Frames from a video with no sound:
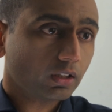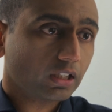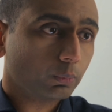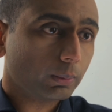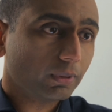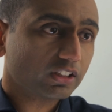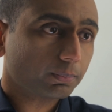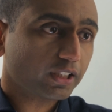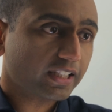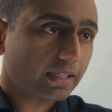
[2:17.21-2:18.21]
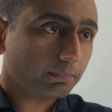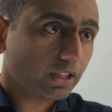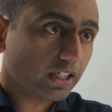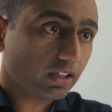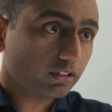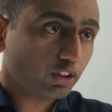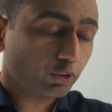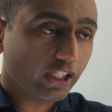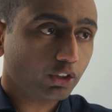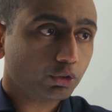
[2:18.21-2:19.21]
and we multiply that by the
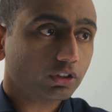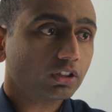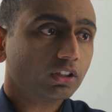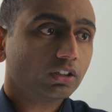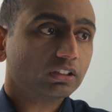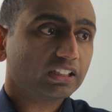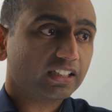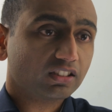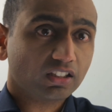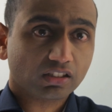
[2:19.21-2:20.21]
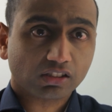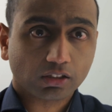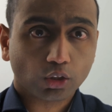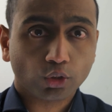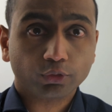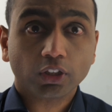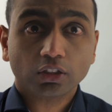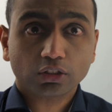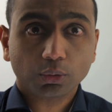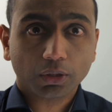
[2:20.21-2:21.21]
300 to get an answer of
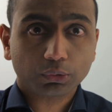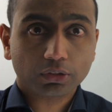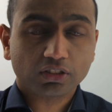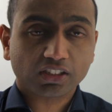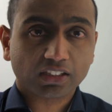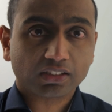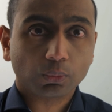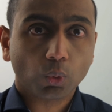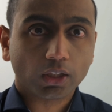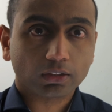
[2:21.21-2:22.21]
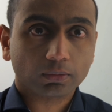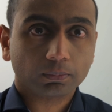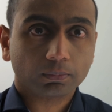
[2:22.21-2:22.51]
261.